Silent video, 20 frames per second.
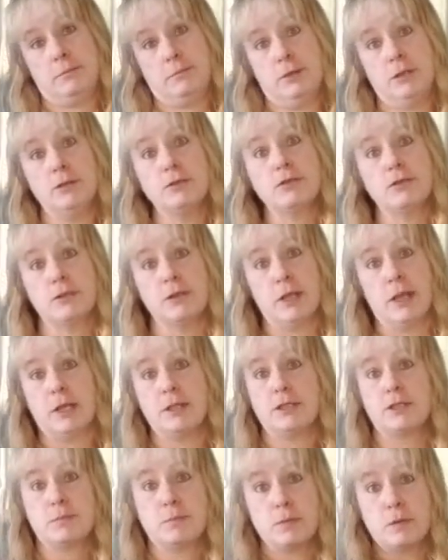usually I
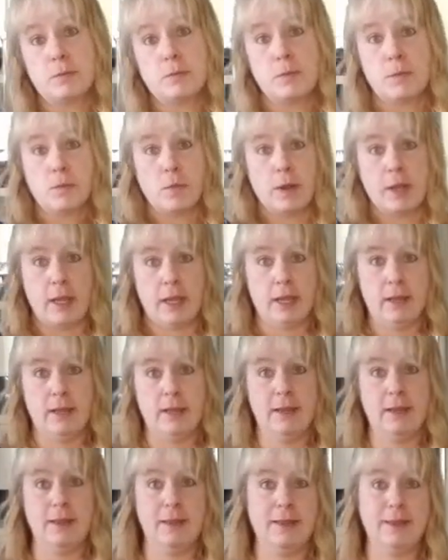just put them away,
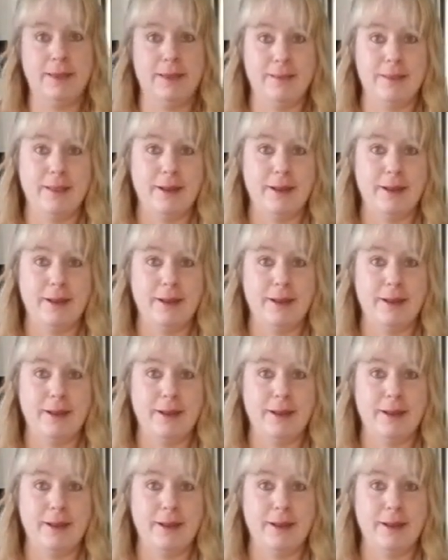and